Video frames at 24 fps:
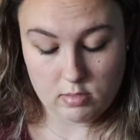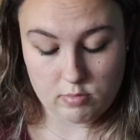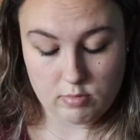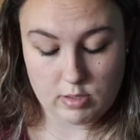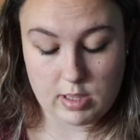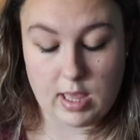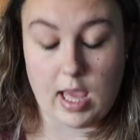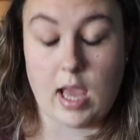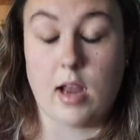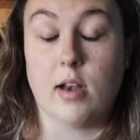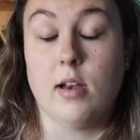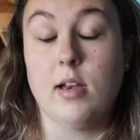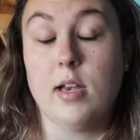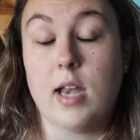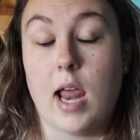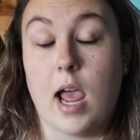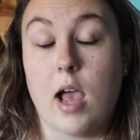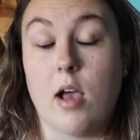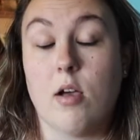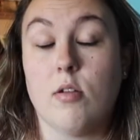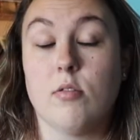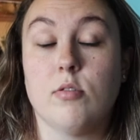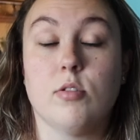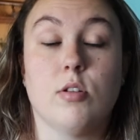without a
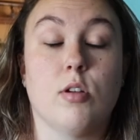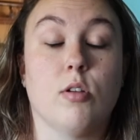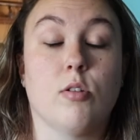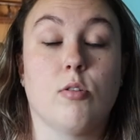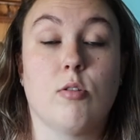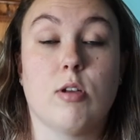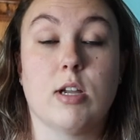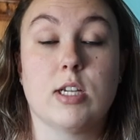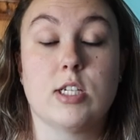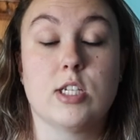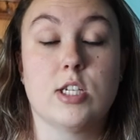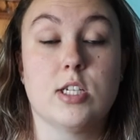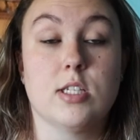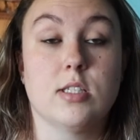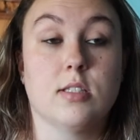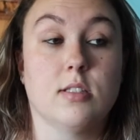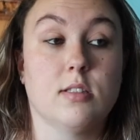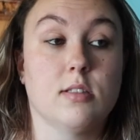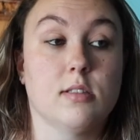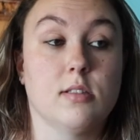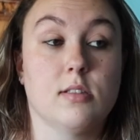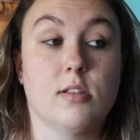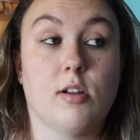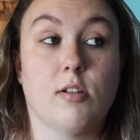doubt, no questions,
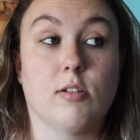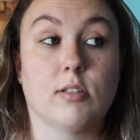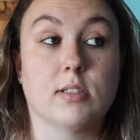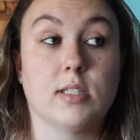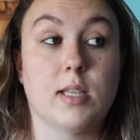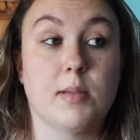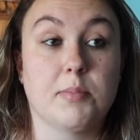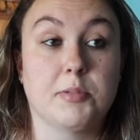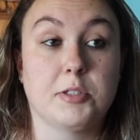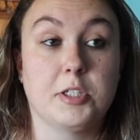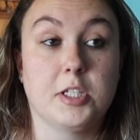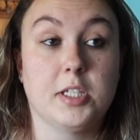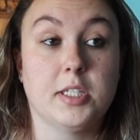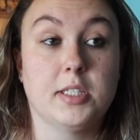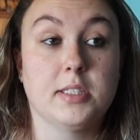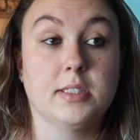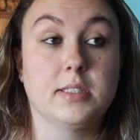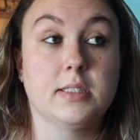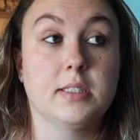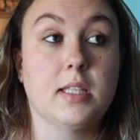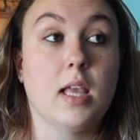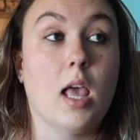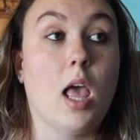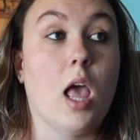no exceptions.